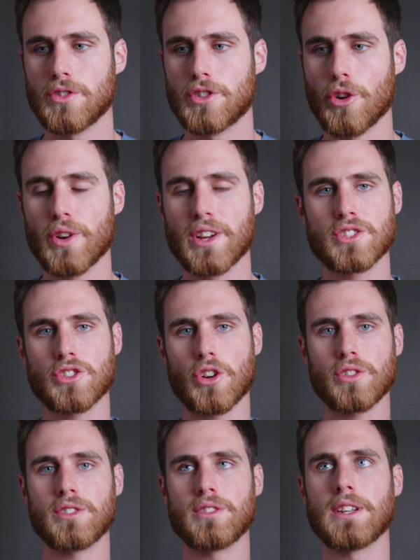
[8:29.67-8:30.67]
during
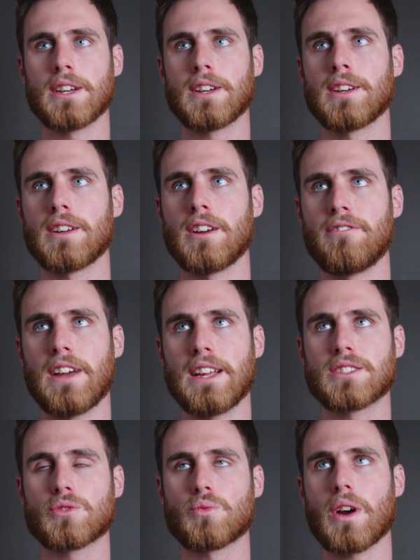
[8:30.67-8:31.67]
certain
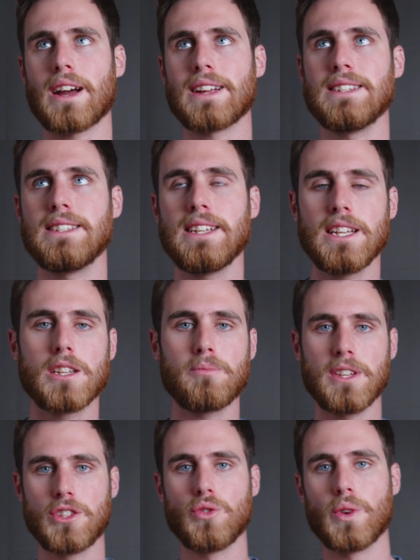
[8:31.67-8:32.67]
events where I need to
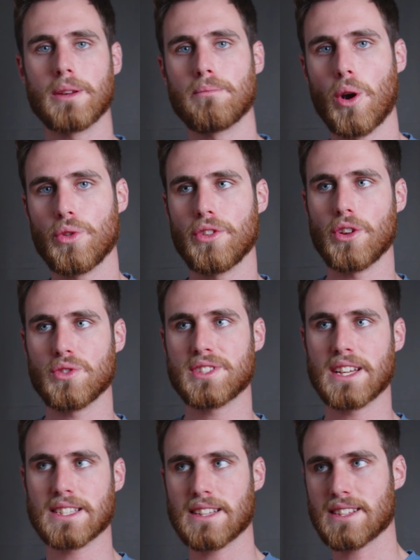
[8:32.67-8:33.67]
be doing both of
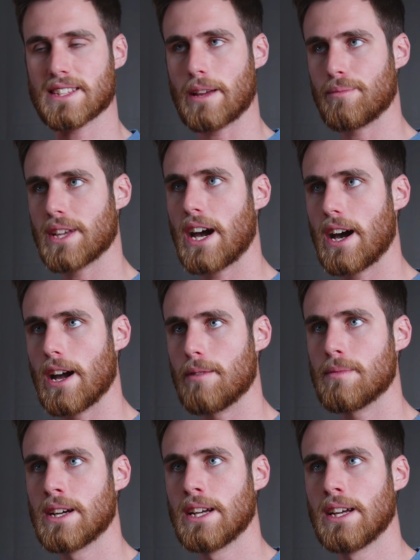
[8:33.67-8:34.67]
those things at the same
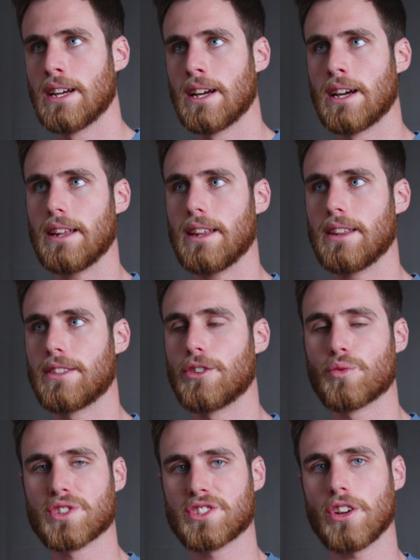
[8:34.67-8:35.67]
time.
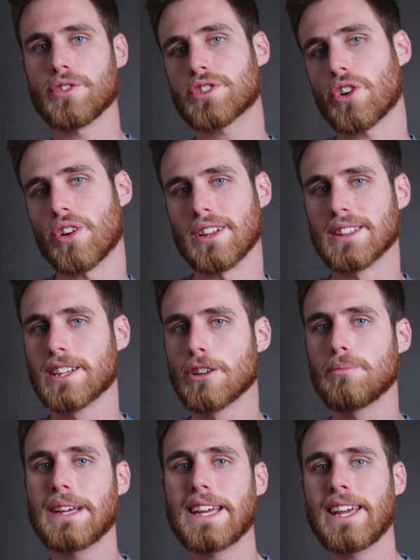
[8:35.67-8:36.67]
The results are a
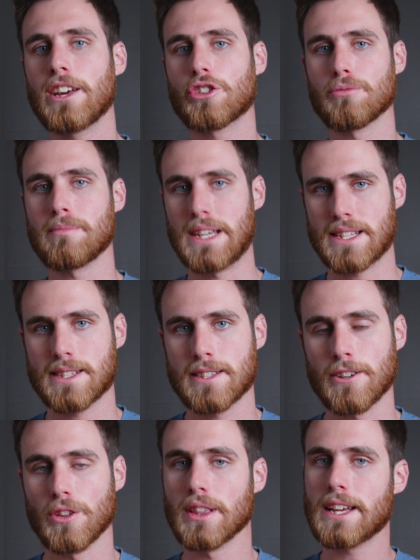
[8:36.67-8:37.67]
little bit hit or
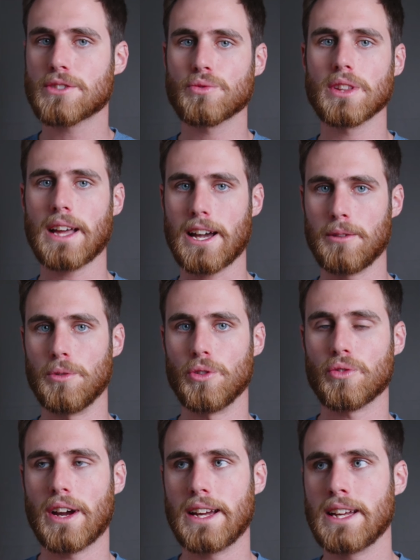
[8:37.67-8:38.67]
miss. They're less
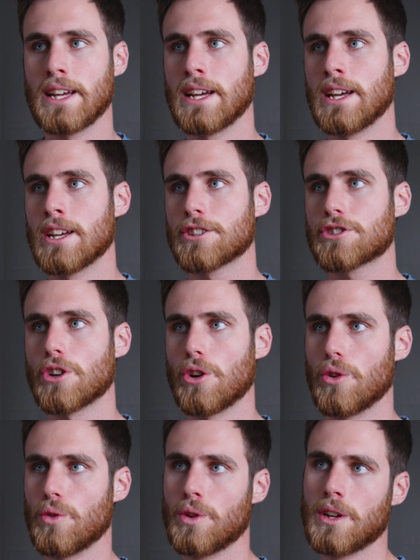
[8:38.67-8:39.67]
reliable, right?
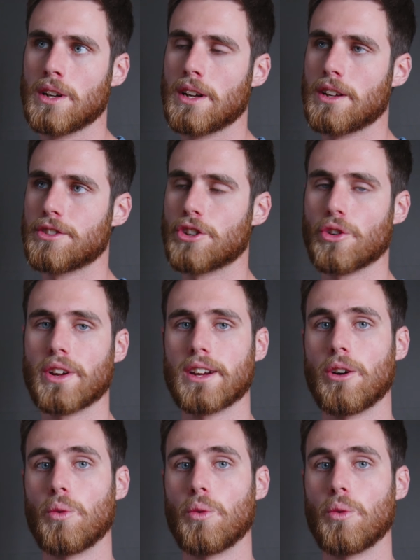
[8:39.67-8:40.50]
So during